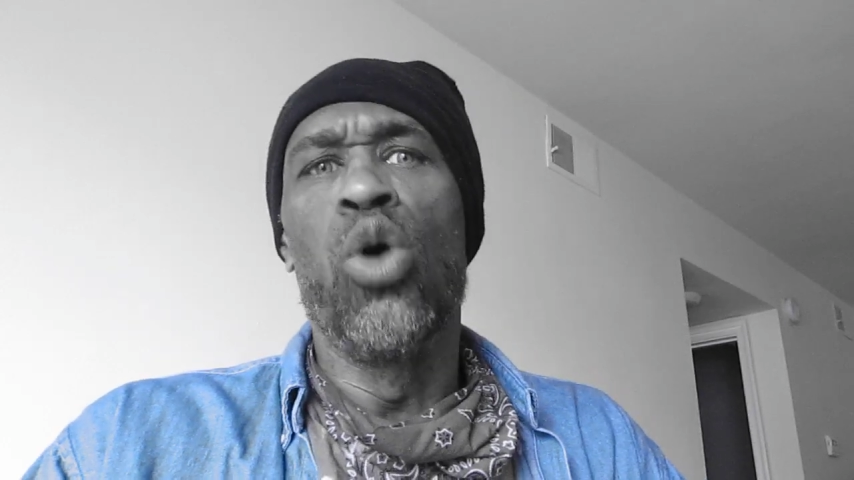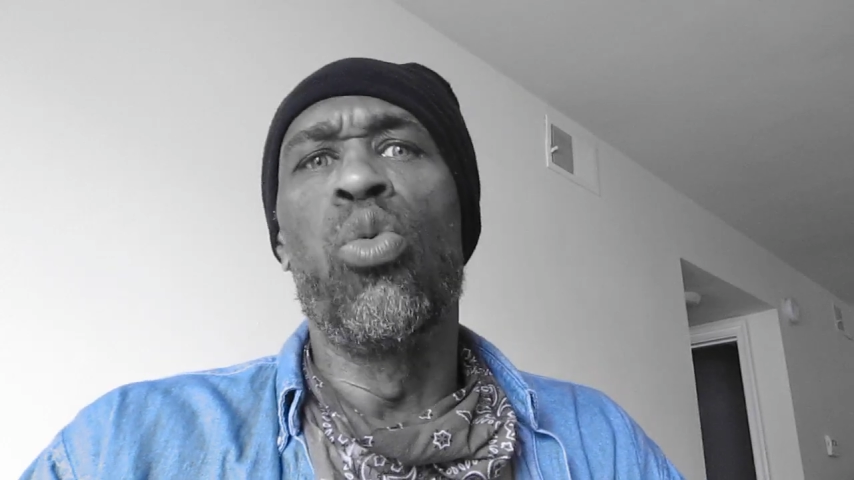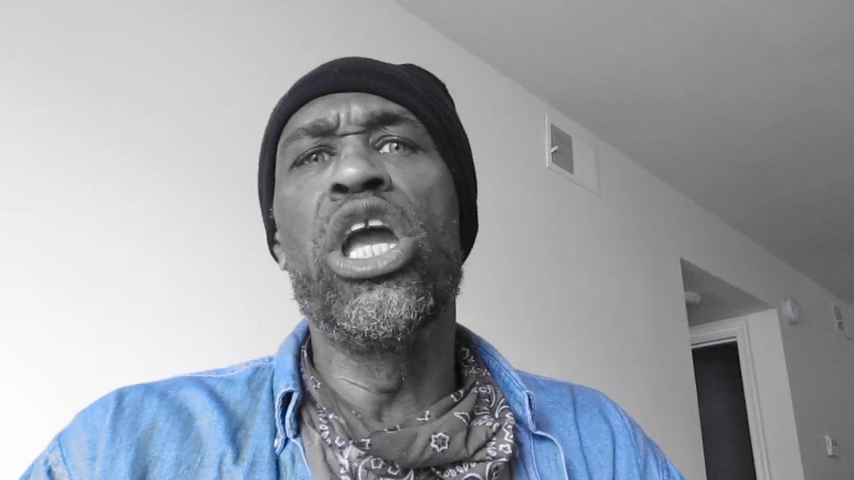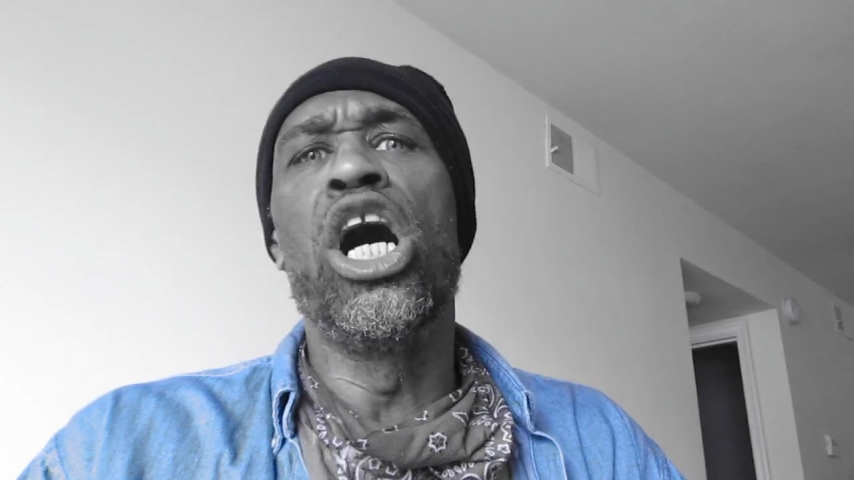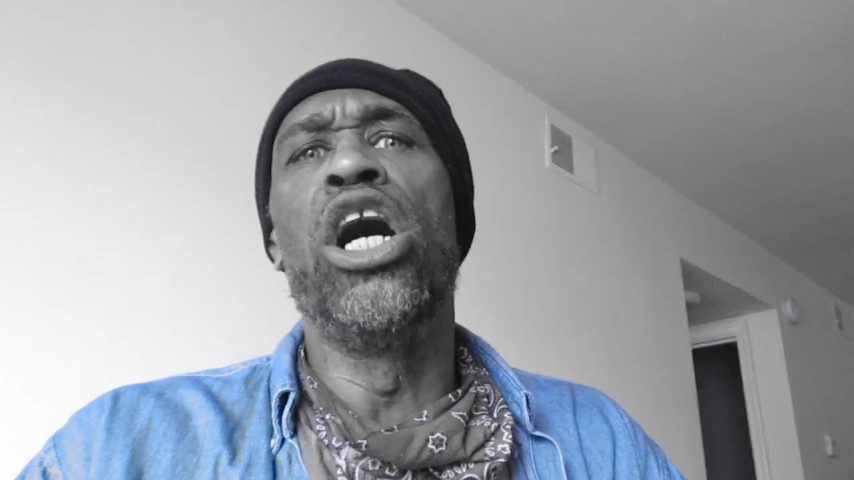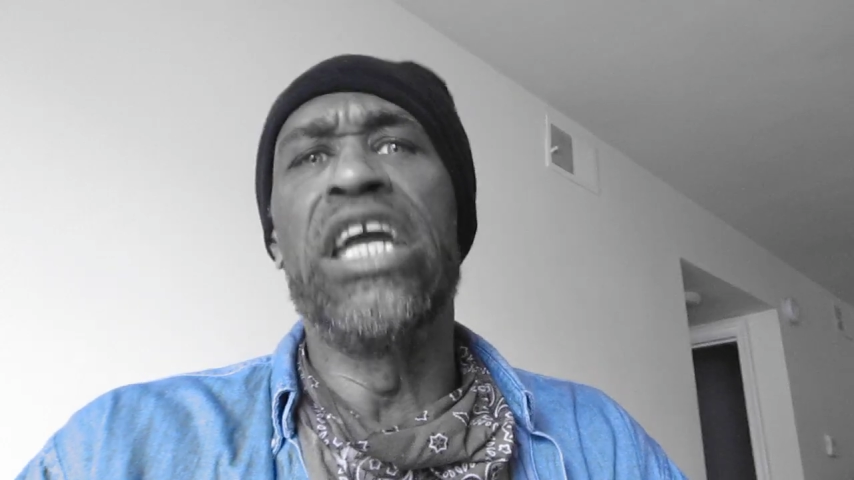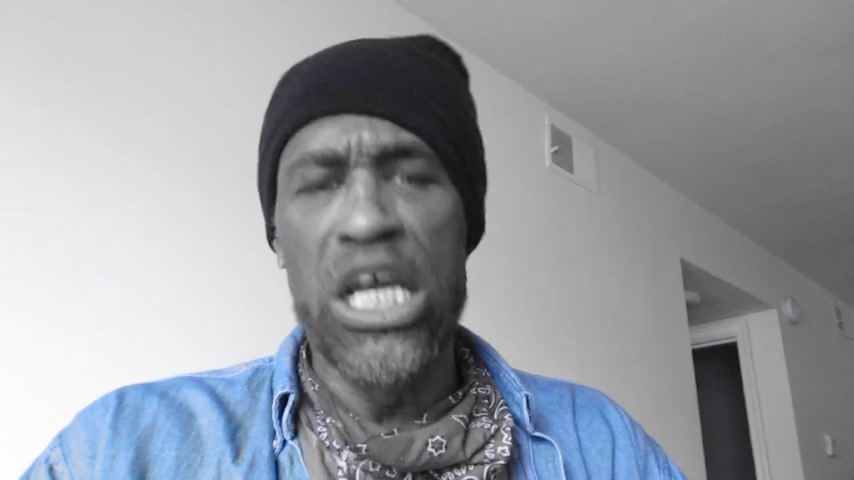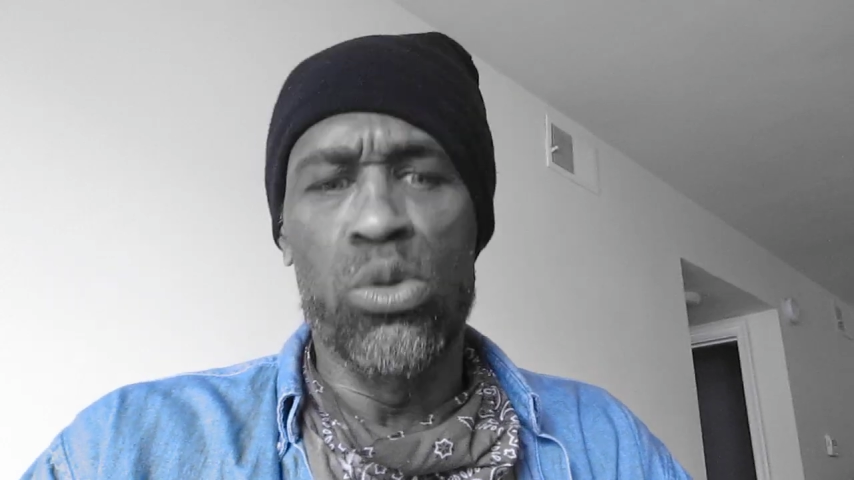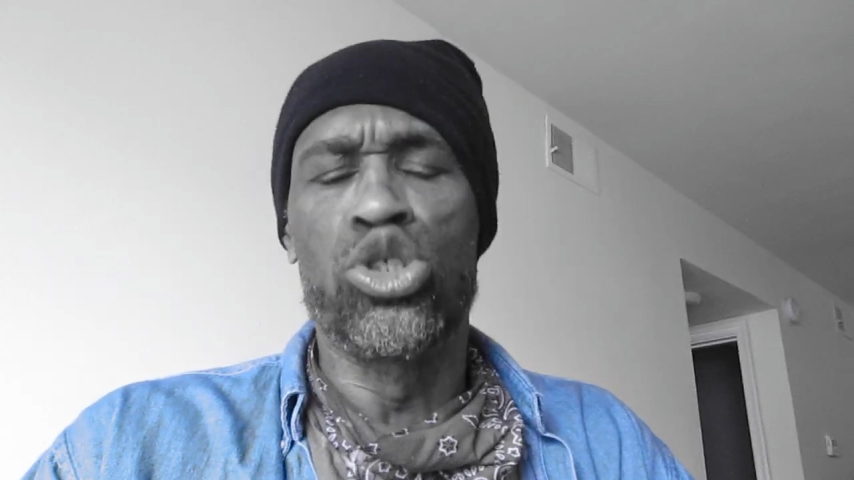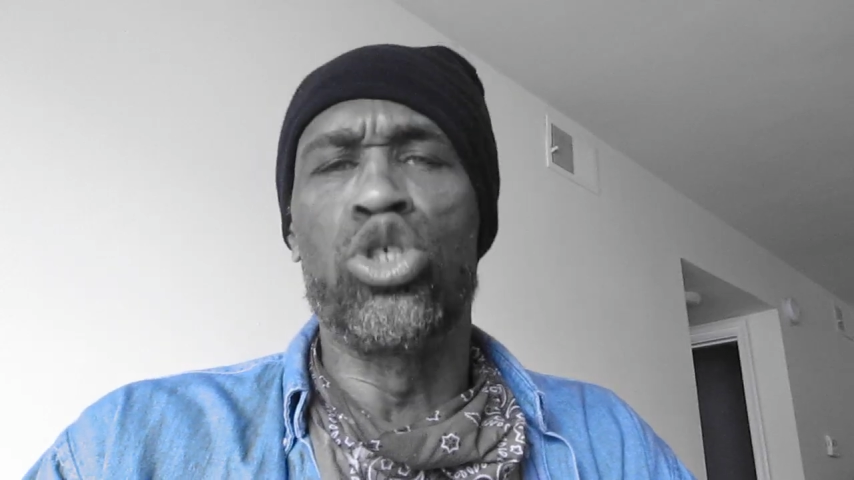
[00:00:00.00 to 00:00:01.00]
We are
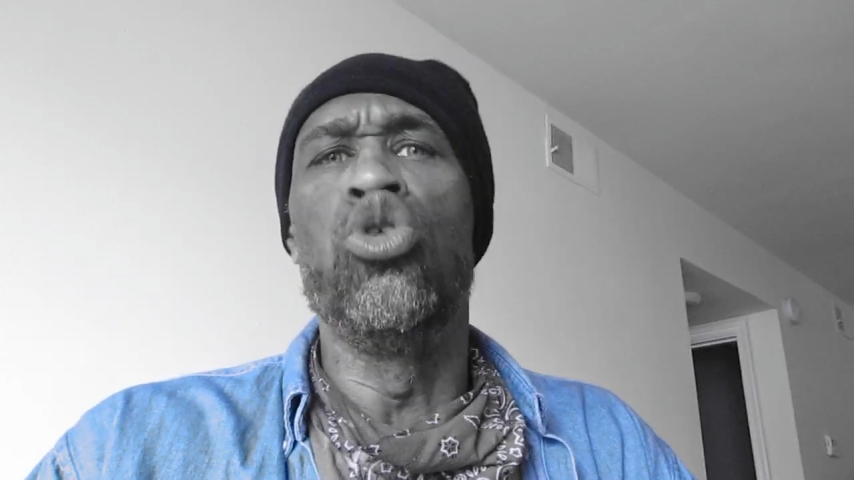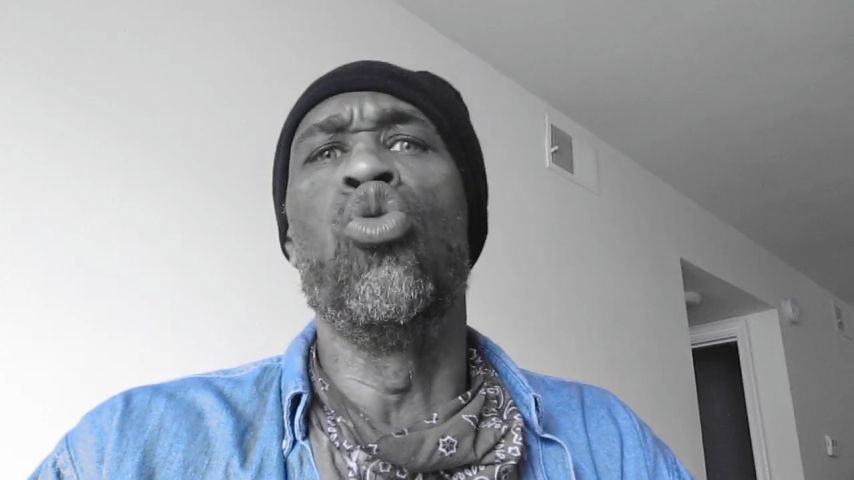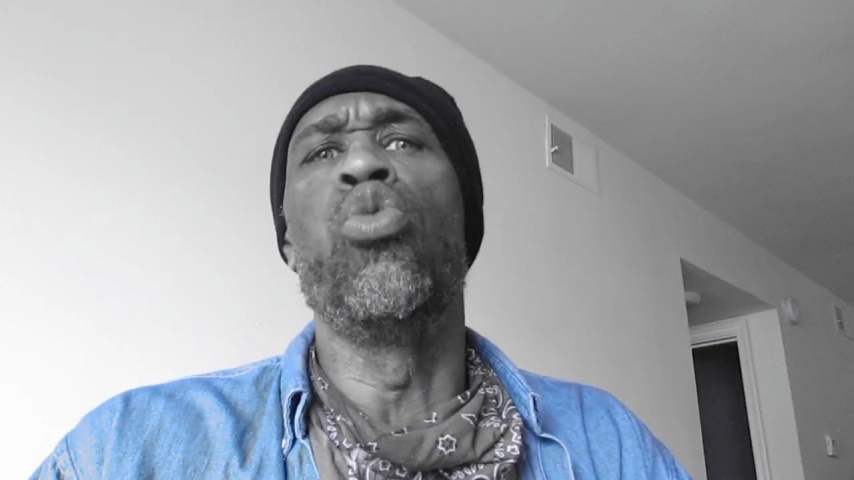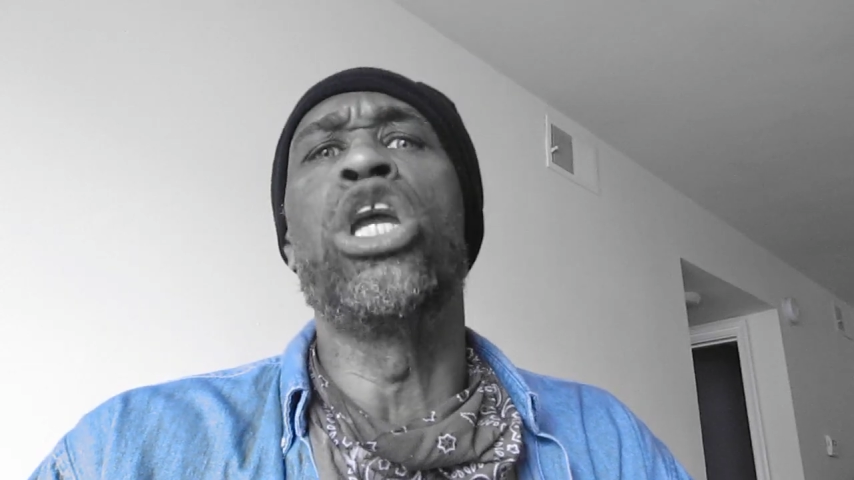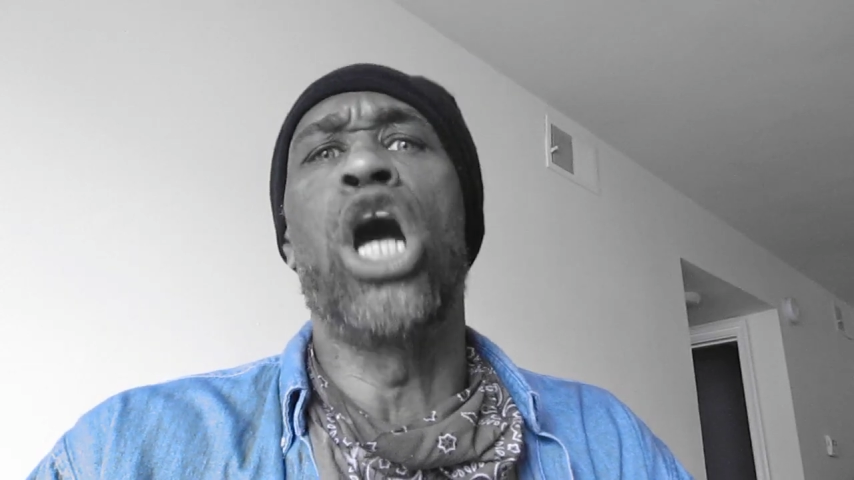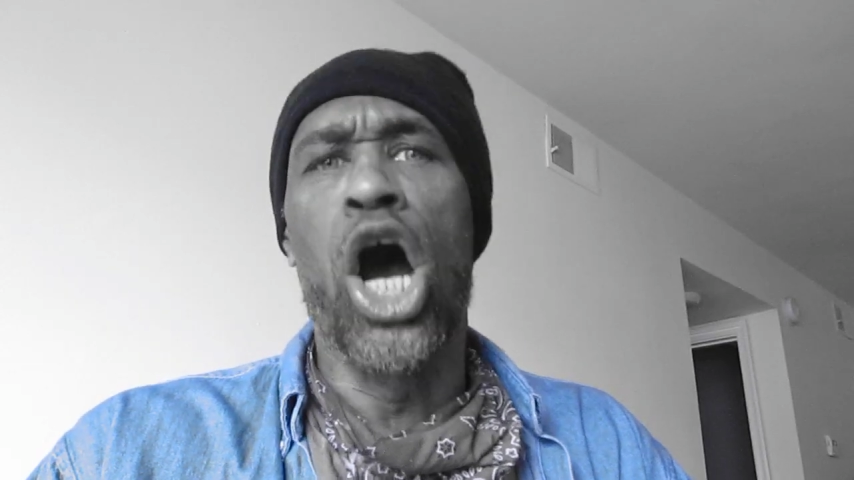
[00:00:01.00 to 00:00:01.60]
equal to who we